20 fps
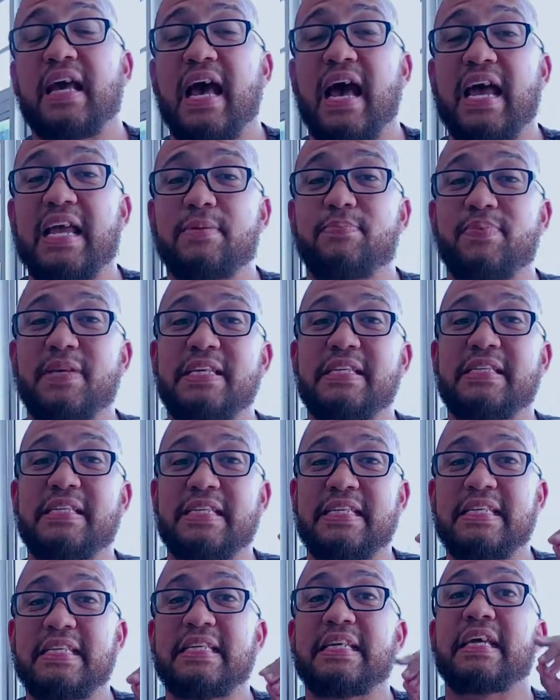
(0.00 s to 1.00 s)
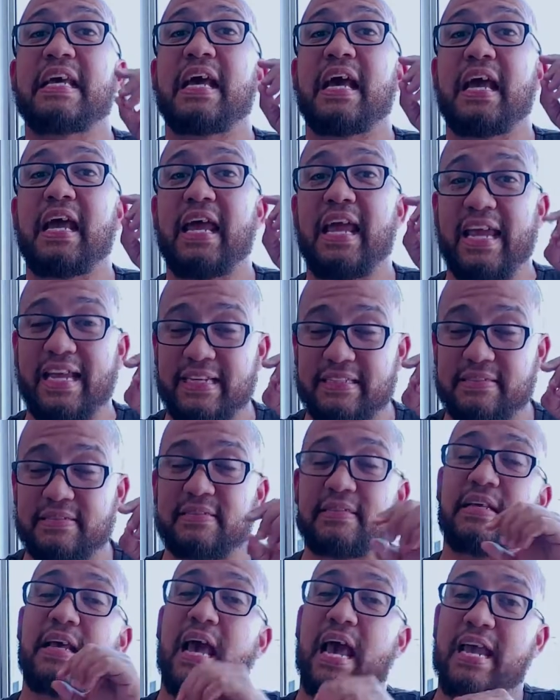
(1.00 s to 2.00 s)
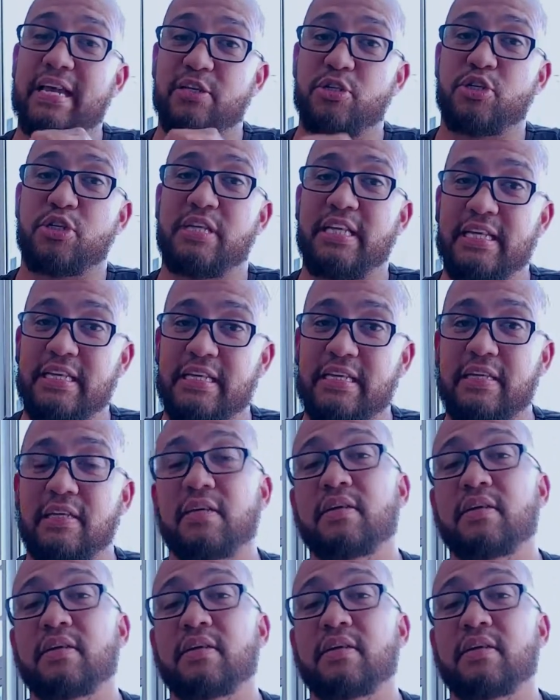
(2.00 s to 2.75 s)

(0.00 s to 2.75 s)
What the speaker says: aptX HD